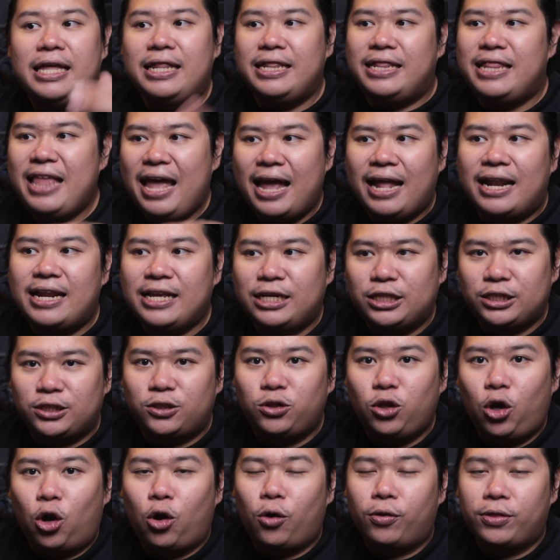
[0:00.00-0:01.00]
that is
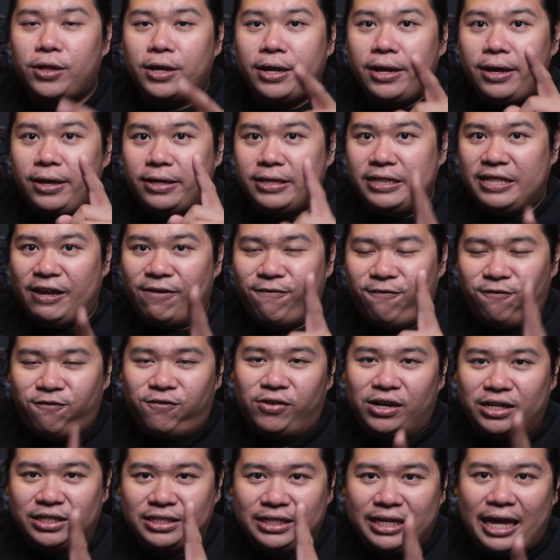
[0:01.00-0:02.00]
not the
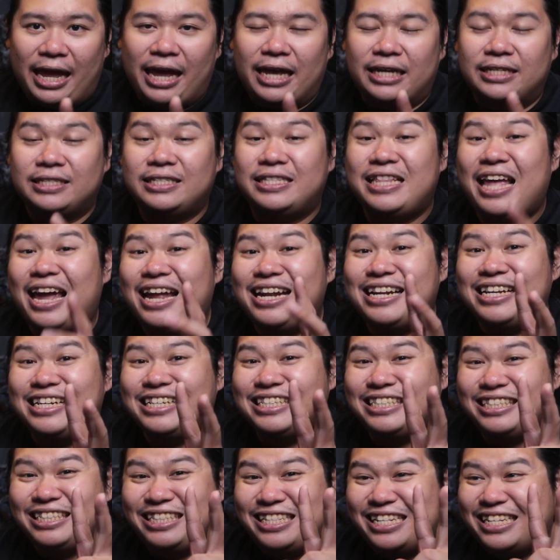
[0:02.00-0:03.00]
first S, that
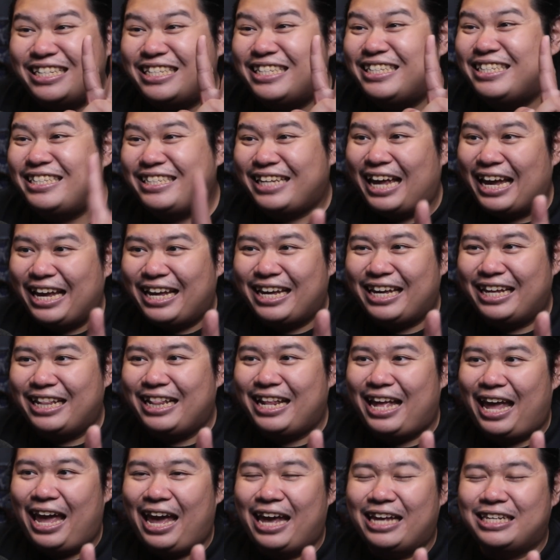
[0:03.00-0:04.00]
is the
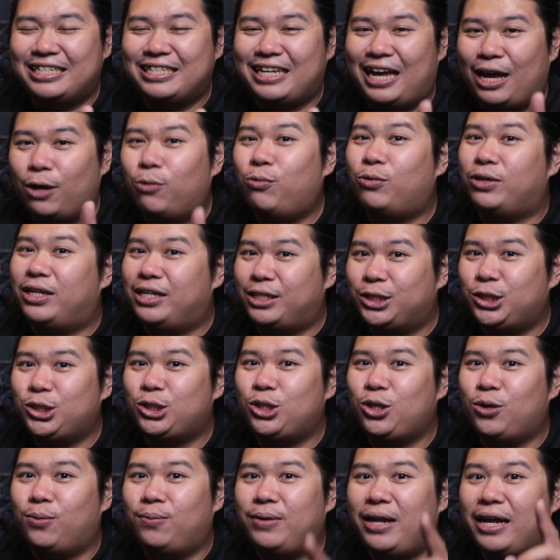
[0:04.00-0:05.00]
second S, I would
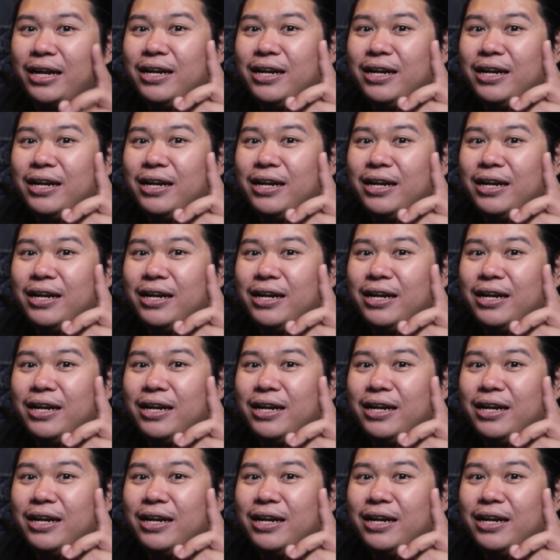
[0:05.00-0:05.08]
assume.